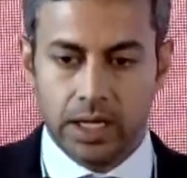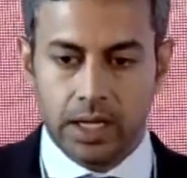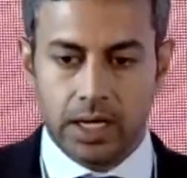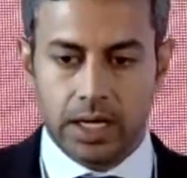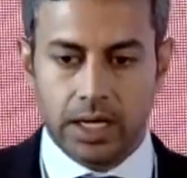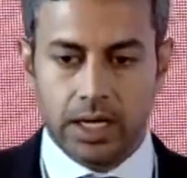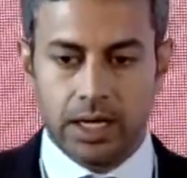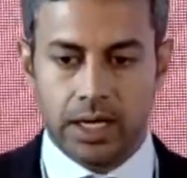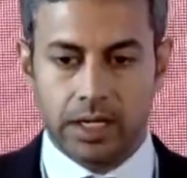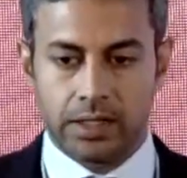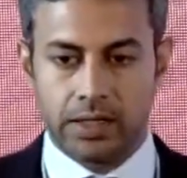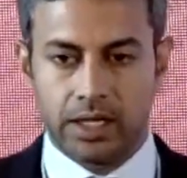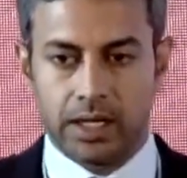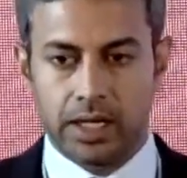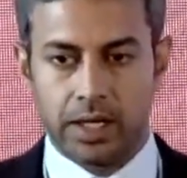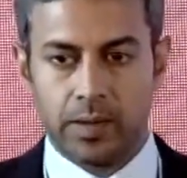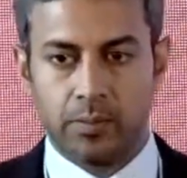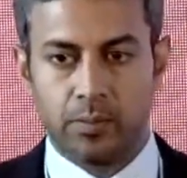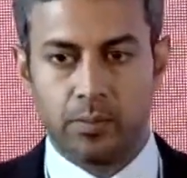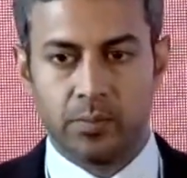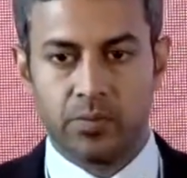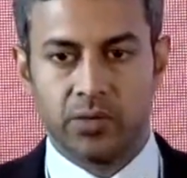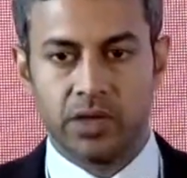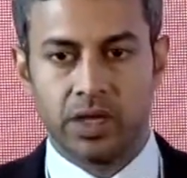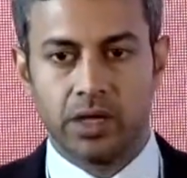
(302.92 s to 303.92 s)

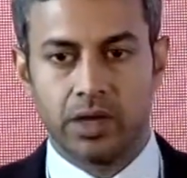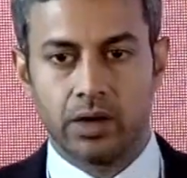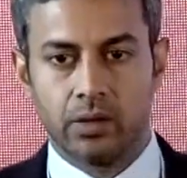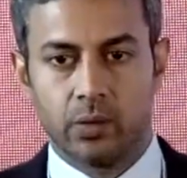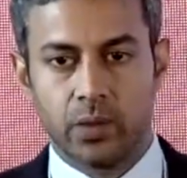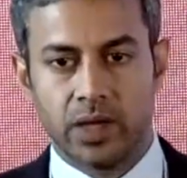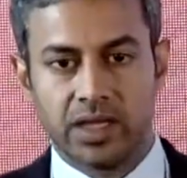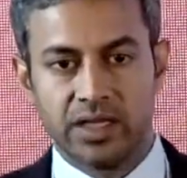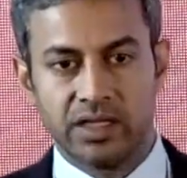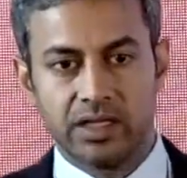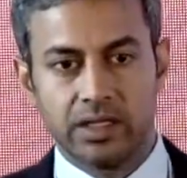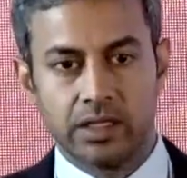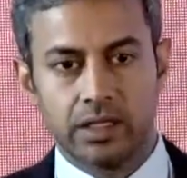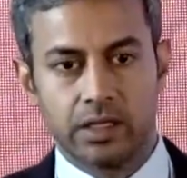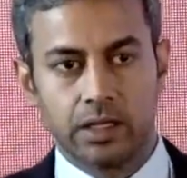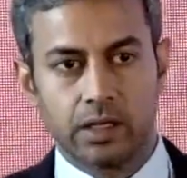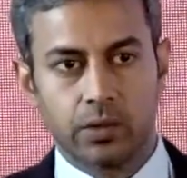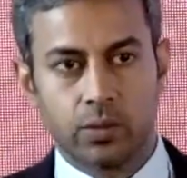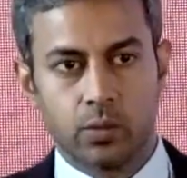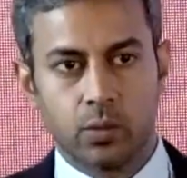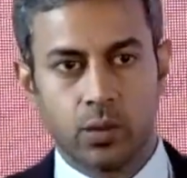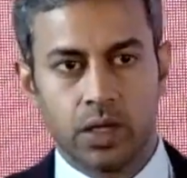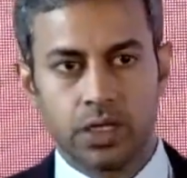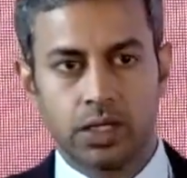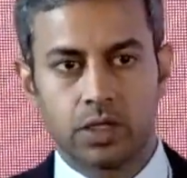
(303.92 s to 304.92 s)
The
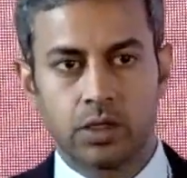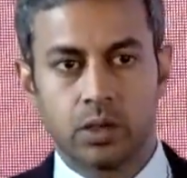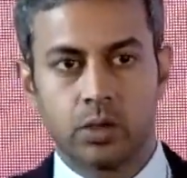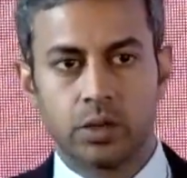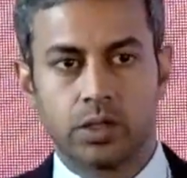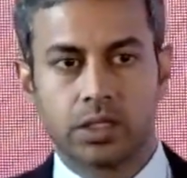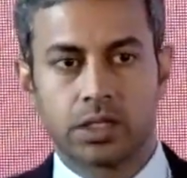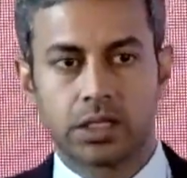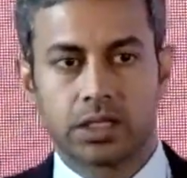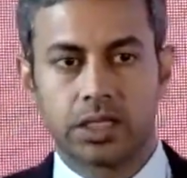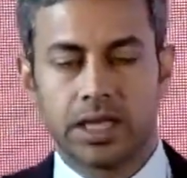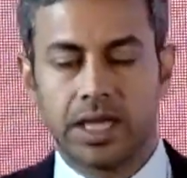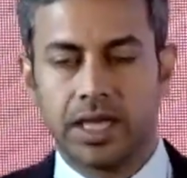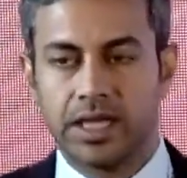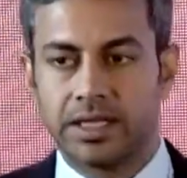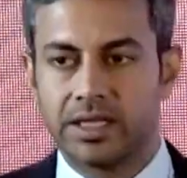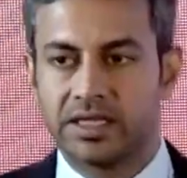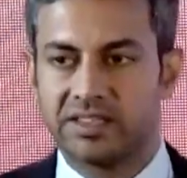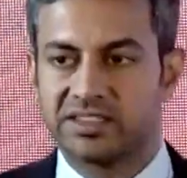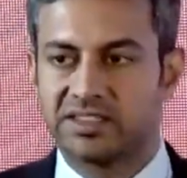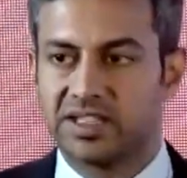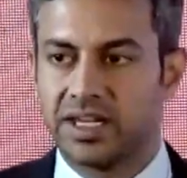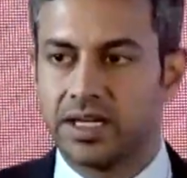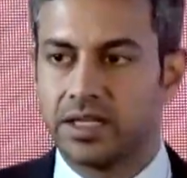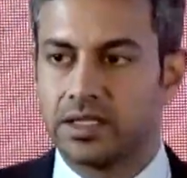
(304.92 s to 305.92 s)
one good sign
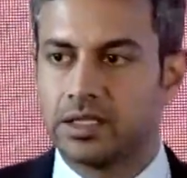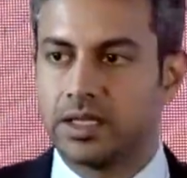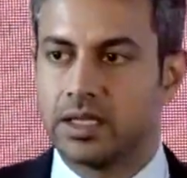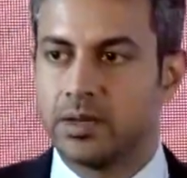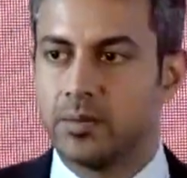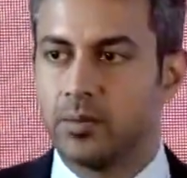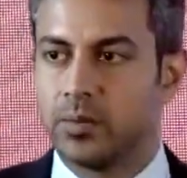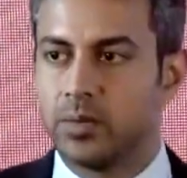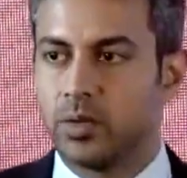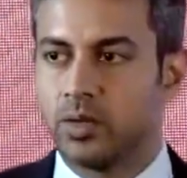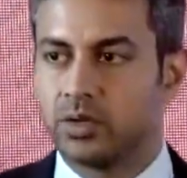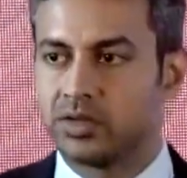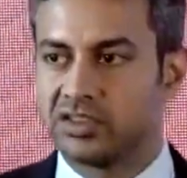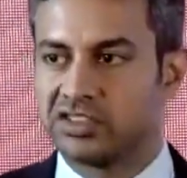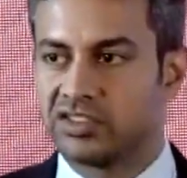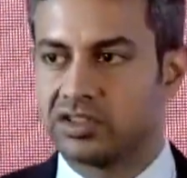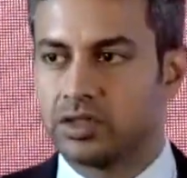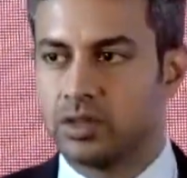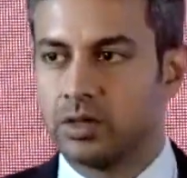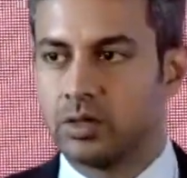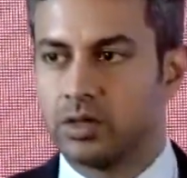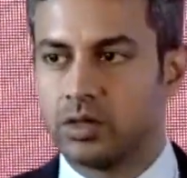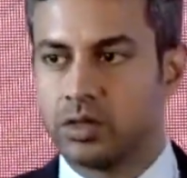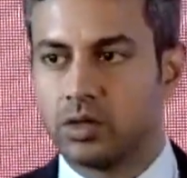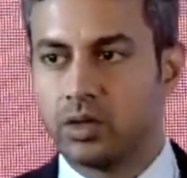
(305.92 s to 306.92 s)
is that the imports
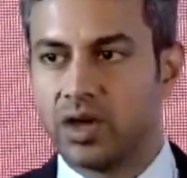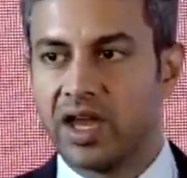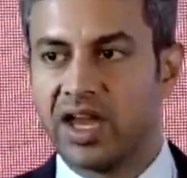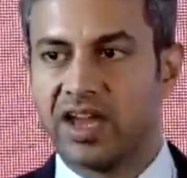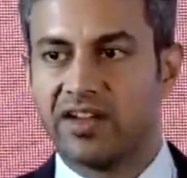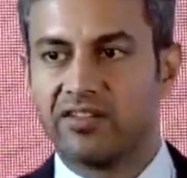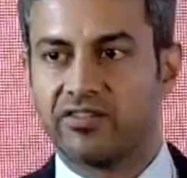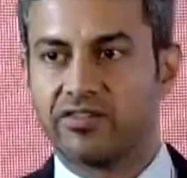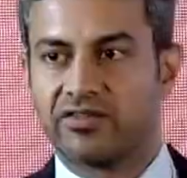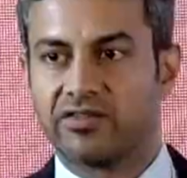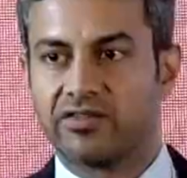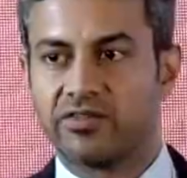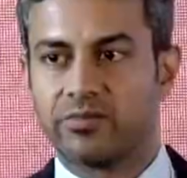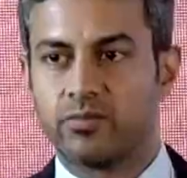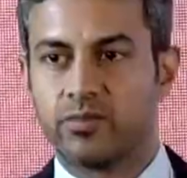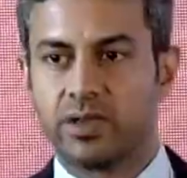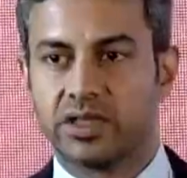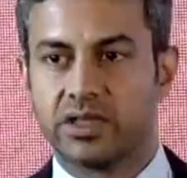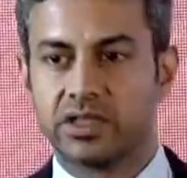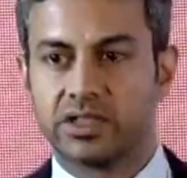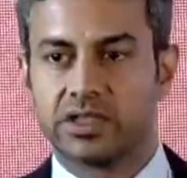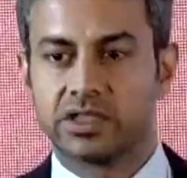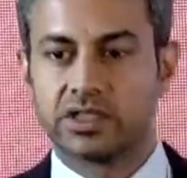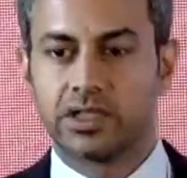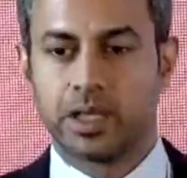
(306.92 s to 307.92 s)
look to have
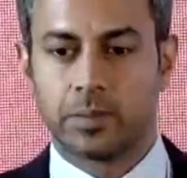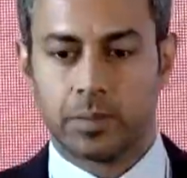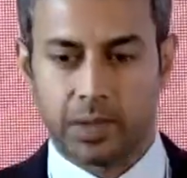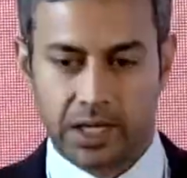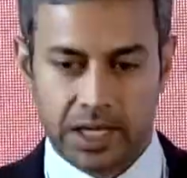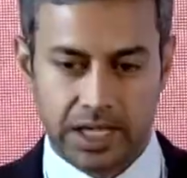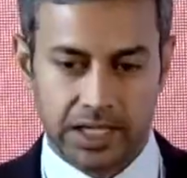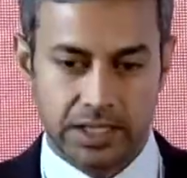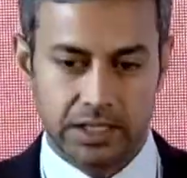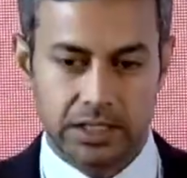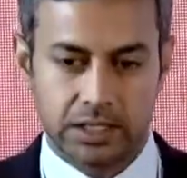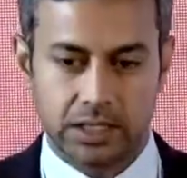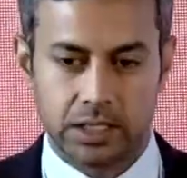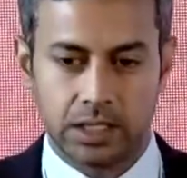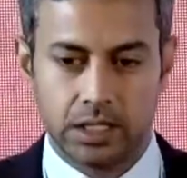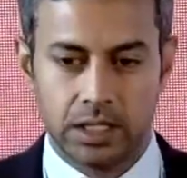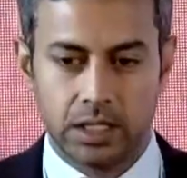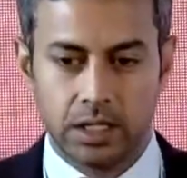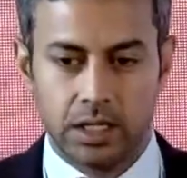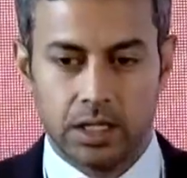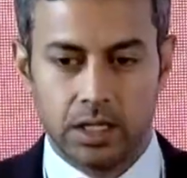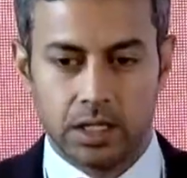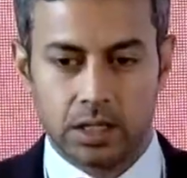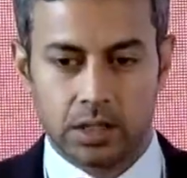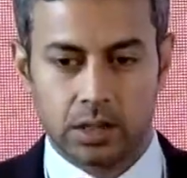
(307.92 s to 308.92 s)
been stabilized.
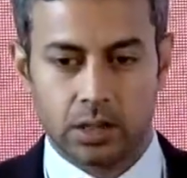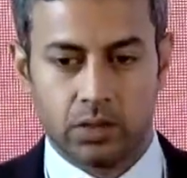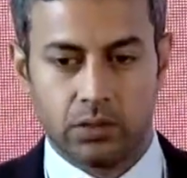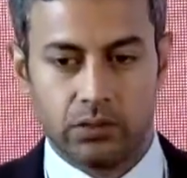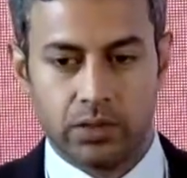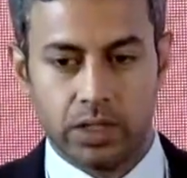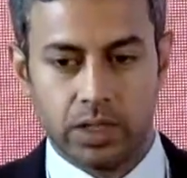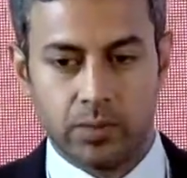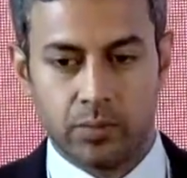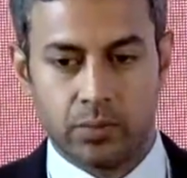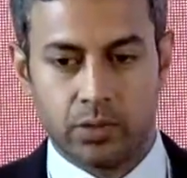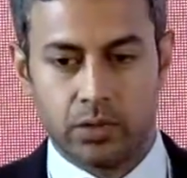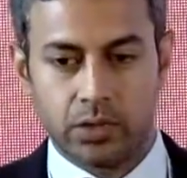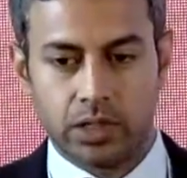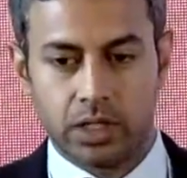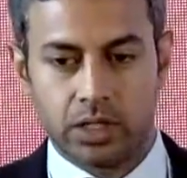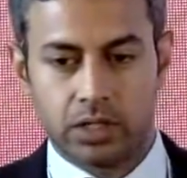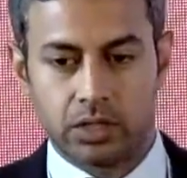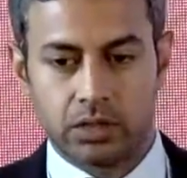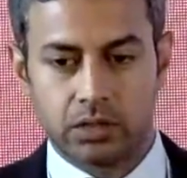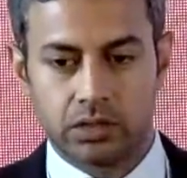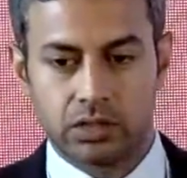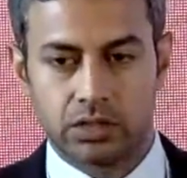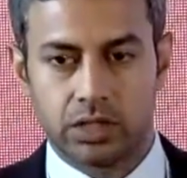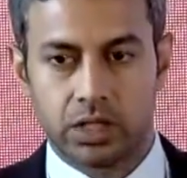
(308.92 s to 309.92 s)
So we imported
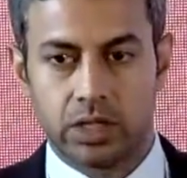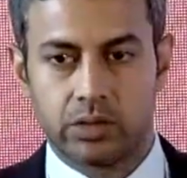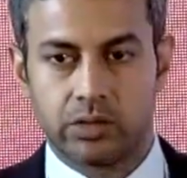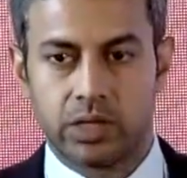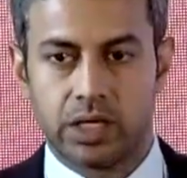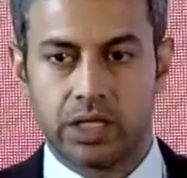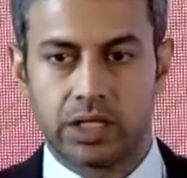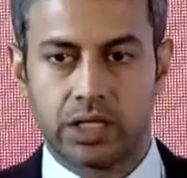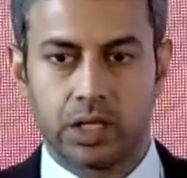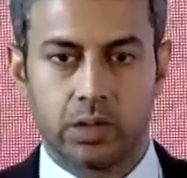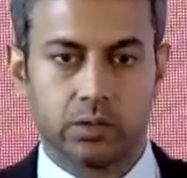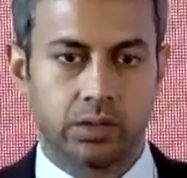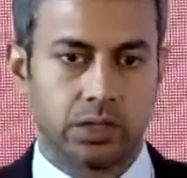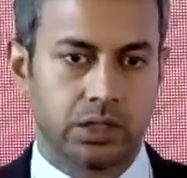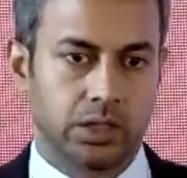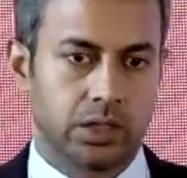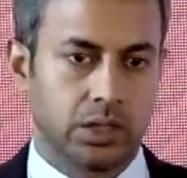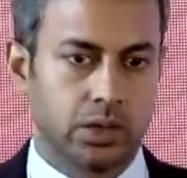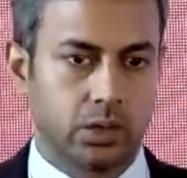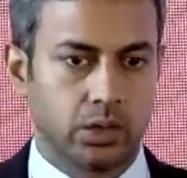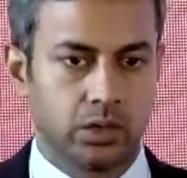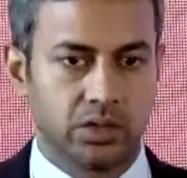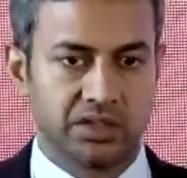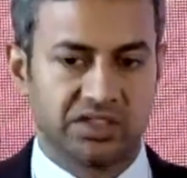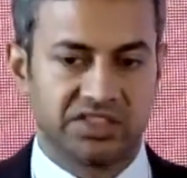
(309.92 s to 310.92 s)
close to around 8,000
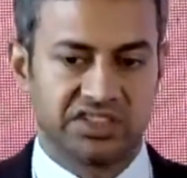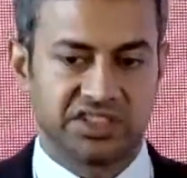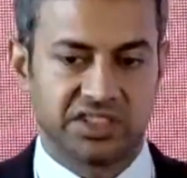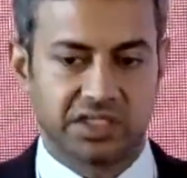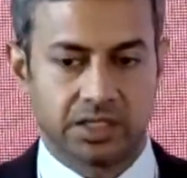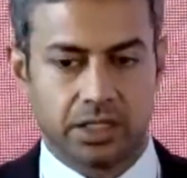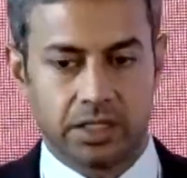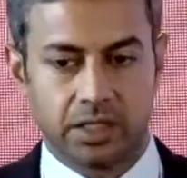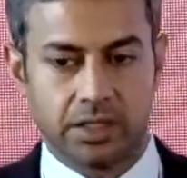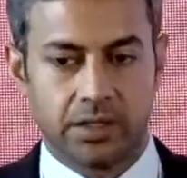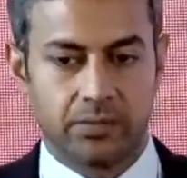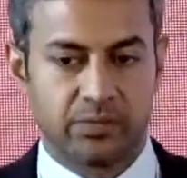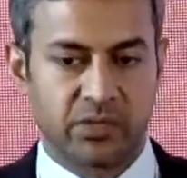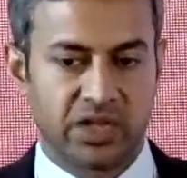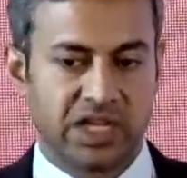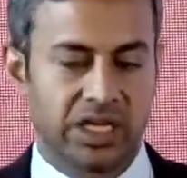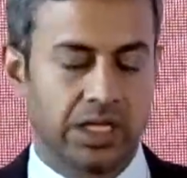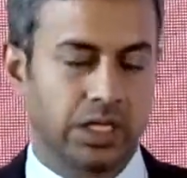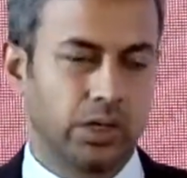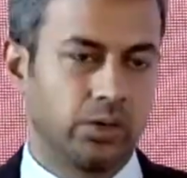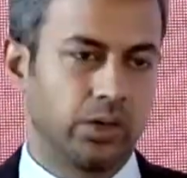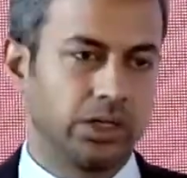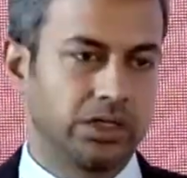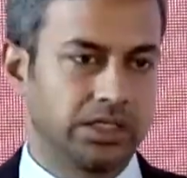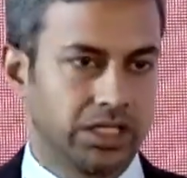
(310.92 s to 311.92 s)
crores,
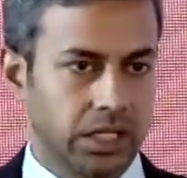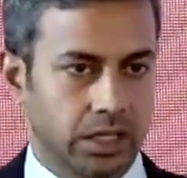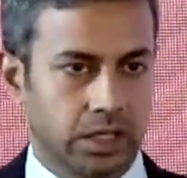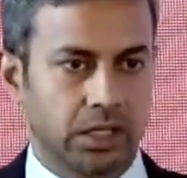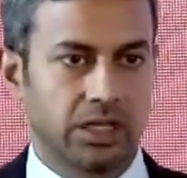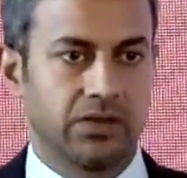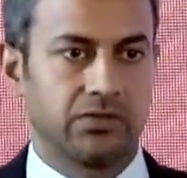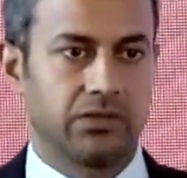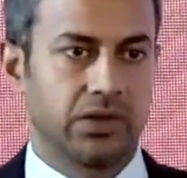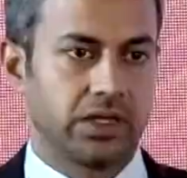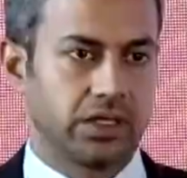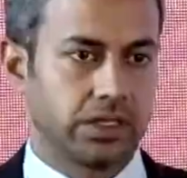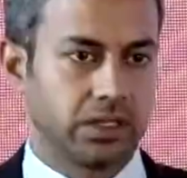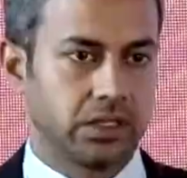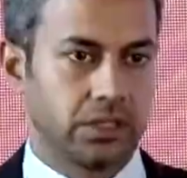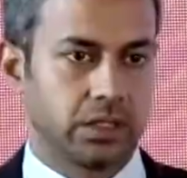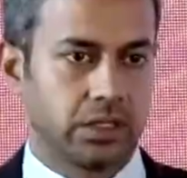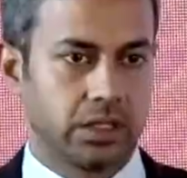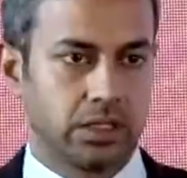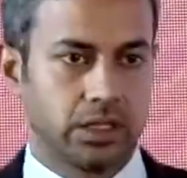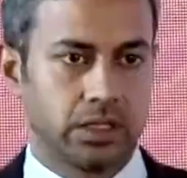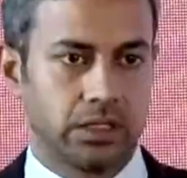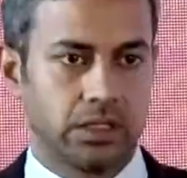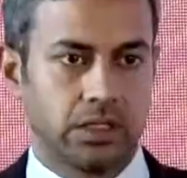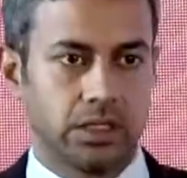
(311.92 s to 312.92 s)
including jigs and fixtures
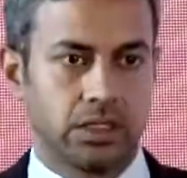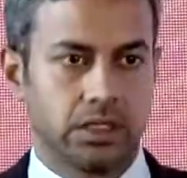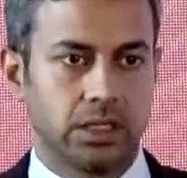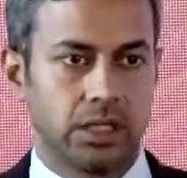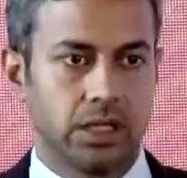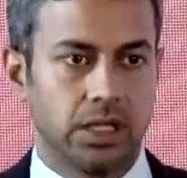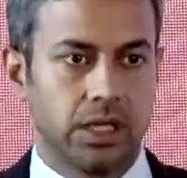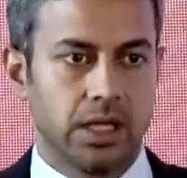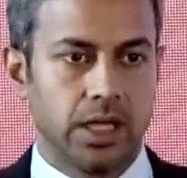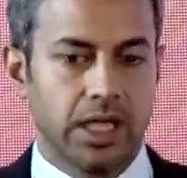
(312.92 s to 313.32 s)
and others.